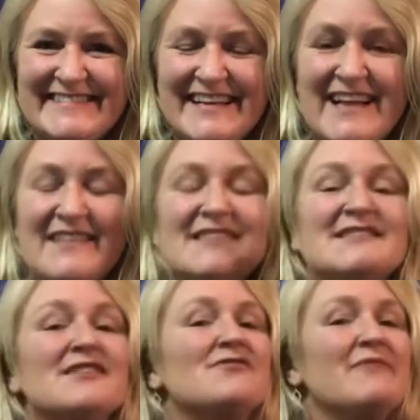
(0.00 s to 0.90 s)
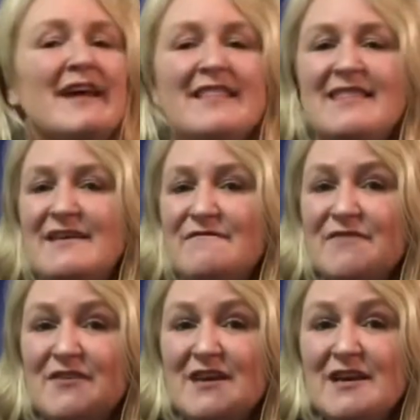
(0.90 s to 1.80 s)
This is a great theme for
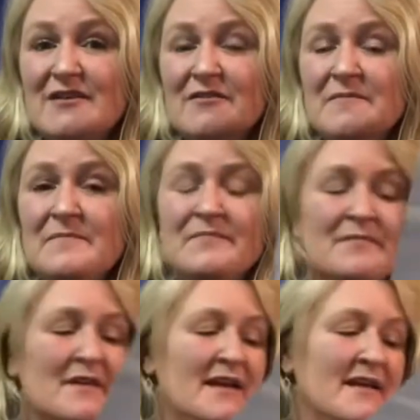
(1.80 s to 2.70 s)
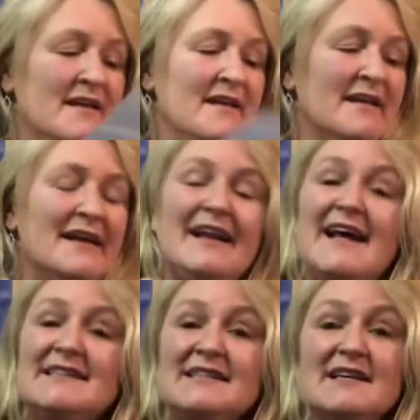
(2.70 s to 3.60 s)
the year.
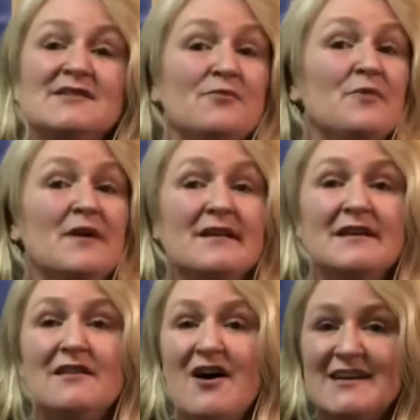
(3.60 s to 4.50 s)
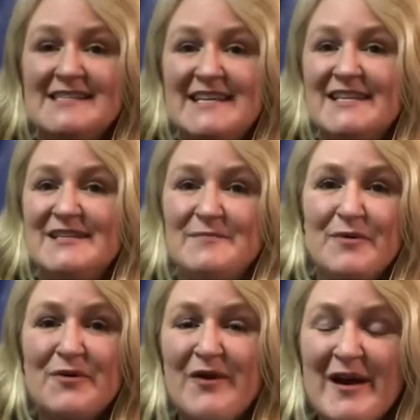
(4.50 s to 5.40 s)
Cadets is a really long-standing
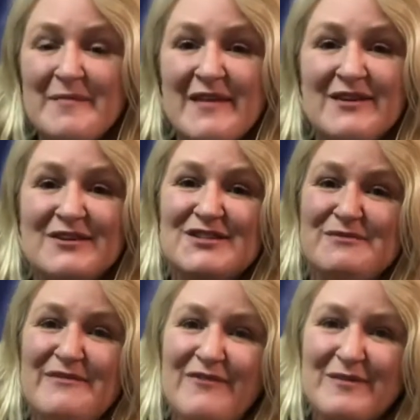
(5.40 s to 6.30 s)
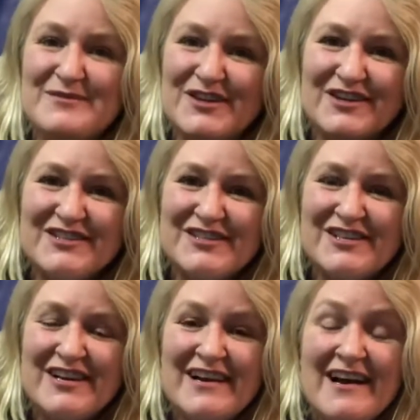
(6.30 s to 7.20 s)
program in the Christian Reformed Church.
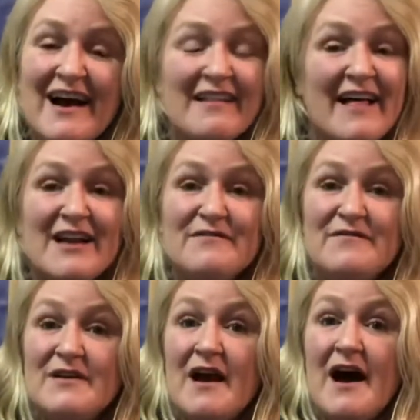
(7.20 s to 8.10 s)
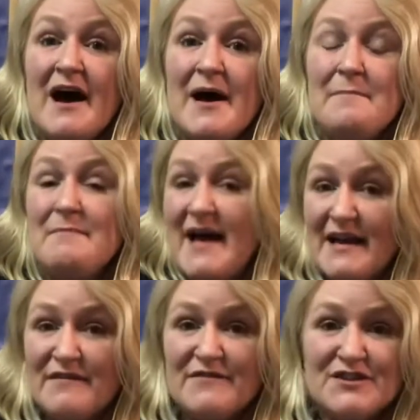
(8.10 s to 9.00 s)
A lot of men
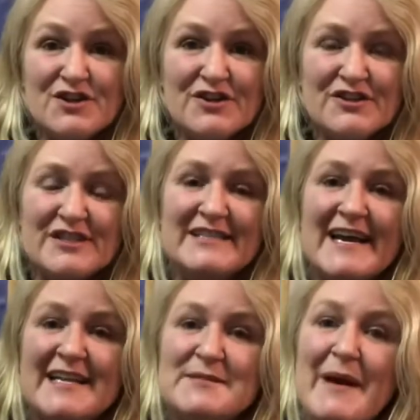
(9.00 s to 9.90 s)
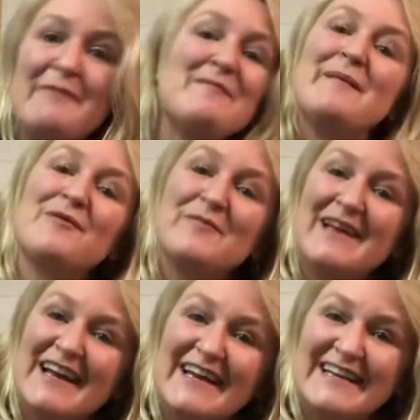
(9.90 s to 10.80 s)
of the church and dads might remember
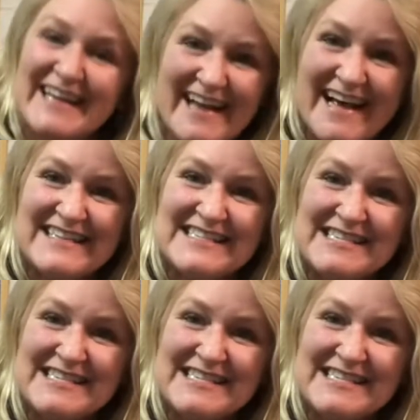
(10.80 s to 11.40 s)
being in cadets.